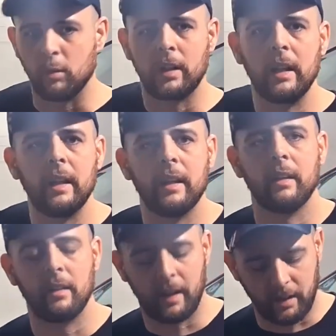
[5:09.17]
it for getting
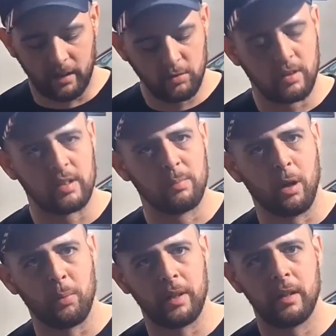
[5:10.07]
in, like I use the
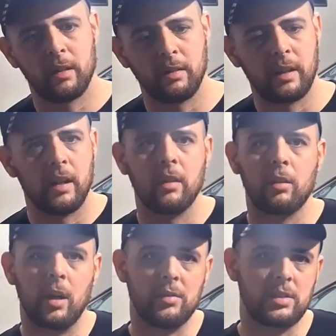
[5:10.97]
small one here to get in
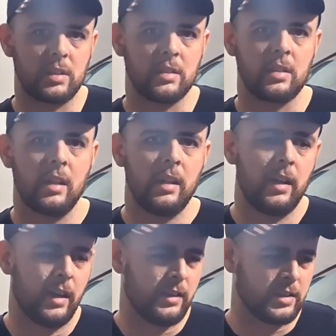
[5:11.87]
the crevices
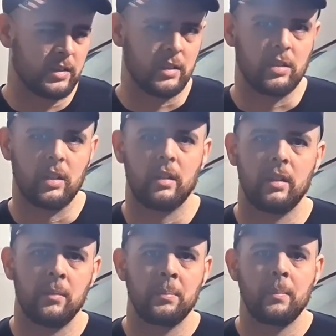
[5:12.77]
and the
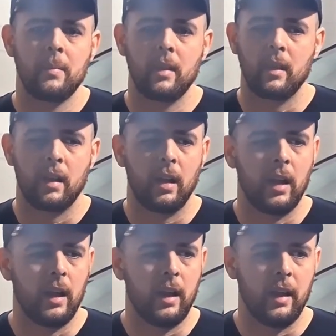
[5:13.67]
stitching.
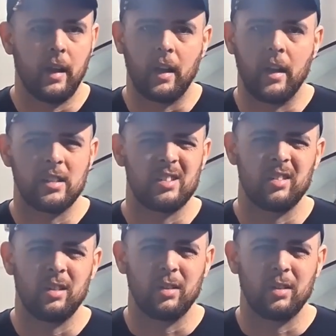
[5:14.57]
And it's